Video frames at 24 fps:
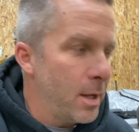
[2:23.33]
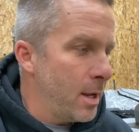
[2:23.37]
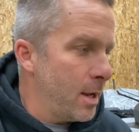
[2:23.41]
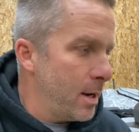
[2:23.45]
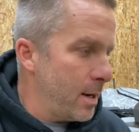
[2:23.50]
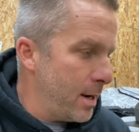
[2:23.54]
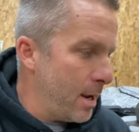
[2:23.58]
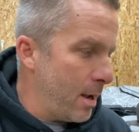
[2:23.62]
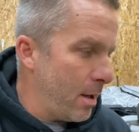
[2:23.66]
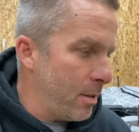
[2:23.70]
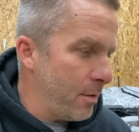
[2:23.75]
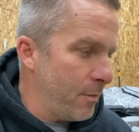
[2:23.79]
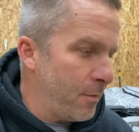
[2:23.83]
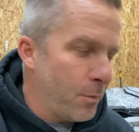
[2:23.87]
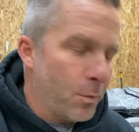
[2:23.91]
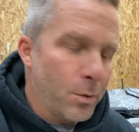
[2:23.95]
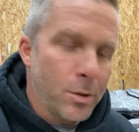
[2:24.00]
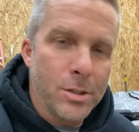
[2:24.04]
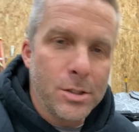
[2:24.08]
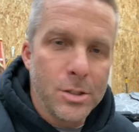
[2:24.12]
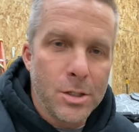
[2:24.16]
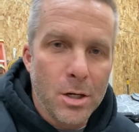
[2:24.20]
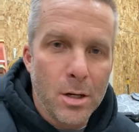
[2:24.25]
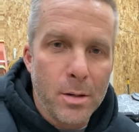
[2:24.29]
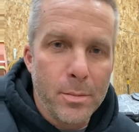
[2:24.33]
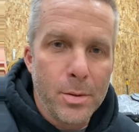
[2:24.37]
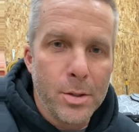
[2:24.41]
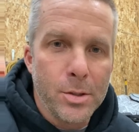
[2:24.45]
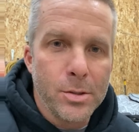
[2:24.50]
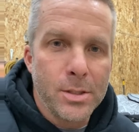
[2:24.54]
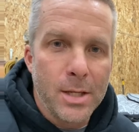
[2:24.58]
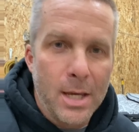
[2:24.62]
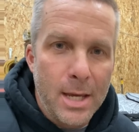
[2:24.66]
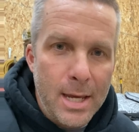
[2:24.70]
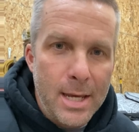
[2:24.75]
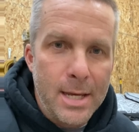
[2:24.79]
Now, the Force
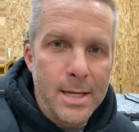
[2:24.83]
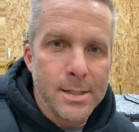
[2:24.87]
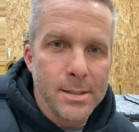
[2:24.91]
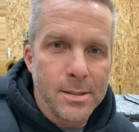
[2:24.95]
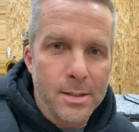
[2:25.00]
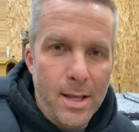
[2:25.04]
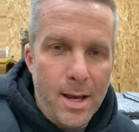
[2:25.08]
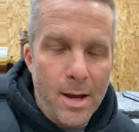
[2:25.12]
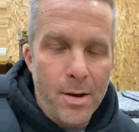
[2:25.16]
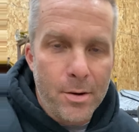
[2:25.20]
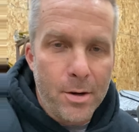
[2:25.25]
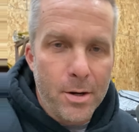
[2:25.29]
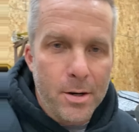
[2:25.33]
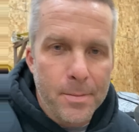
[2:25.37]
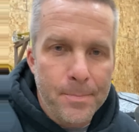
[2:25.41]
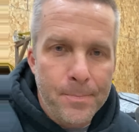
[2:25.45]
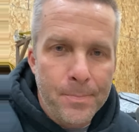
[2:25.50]
Turbos is louder.